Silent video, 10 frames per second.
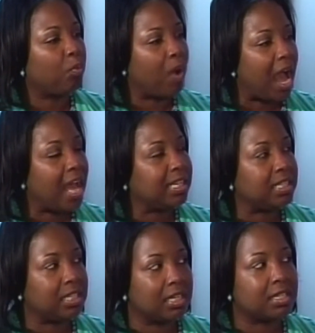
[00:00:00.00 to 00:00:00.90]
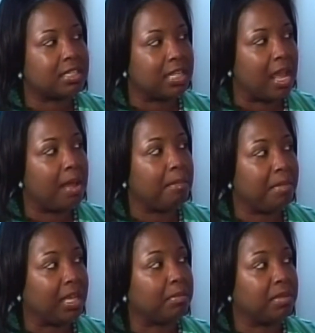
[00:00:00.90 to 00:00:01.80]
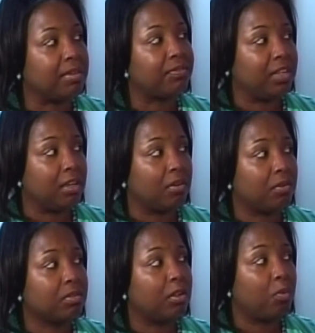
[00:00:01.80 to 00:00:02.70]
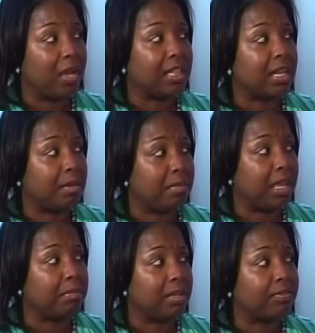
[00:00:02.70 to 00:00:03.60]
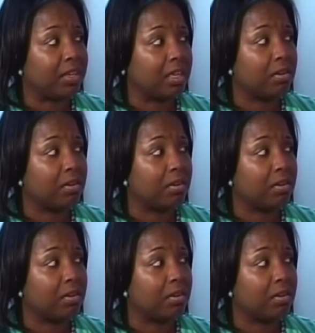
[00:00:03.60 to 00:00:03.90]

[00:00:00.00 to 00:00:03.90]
why does that make me feel the way that it made me feel?